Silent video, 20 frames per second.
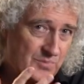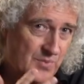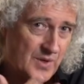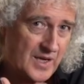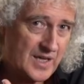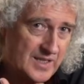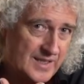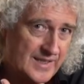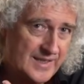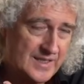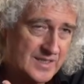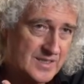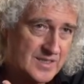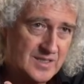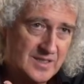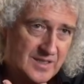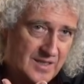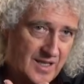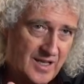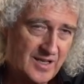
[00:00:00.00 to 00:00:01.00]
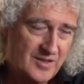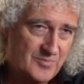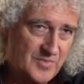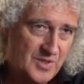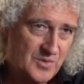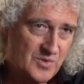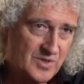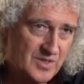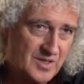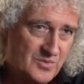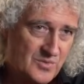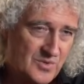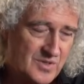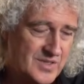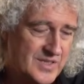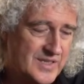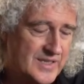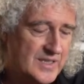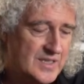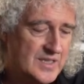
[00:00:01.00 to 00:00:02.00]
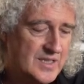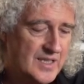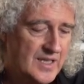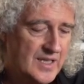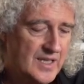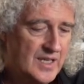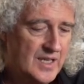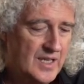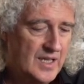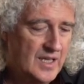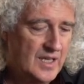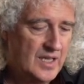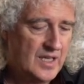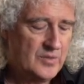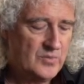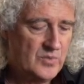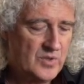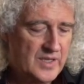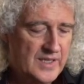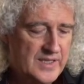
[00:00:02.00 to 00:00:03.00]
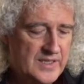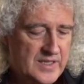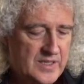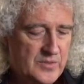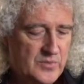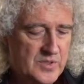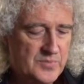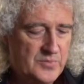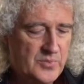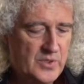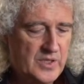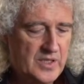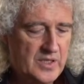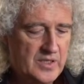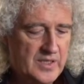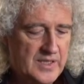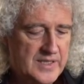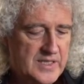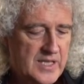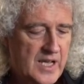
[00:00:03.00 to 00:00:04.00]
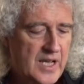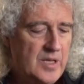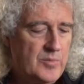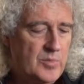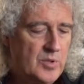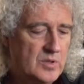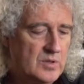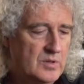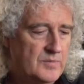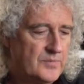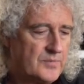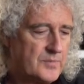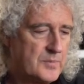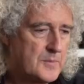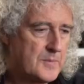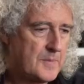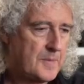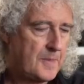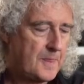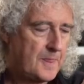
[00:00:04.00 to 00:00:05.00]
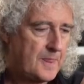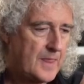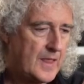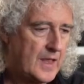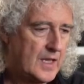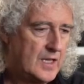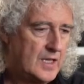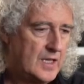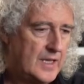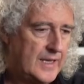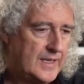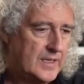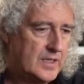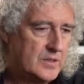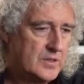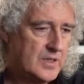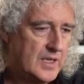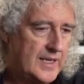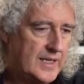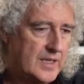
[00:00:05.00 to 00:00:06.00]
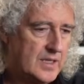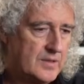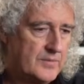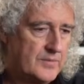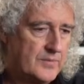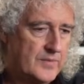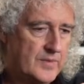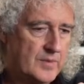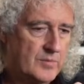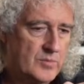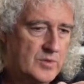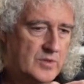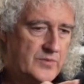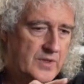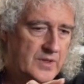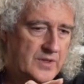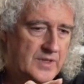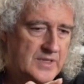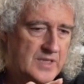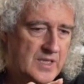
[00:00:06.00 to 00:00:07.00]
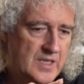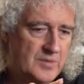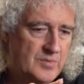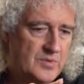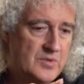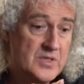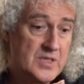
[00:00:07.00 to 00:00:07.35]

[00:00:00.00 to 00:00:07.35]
but it gave me what I wanted. And what I did was put it on a table and go click, move it on the table,